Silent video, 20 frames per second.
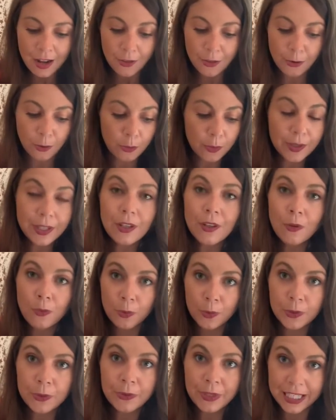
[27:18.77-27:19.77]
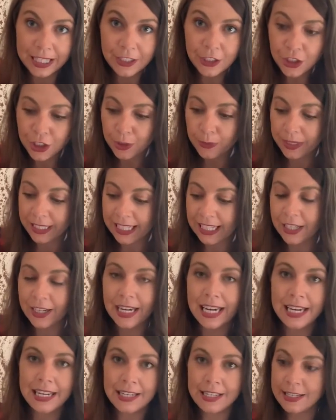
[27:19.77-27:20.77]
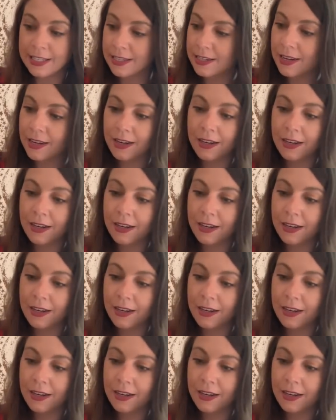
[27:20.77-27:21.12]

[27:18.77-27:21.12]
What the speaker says: the real root issue here is,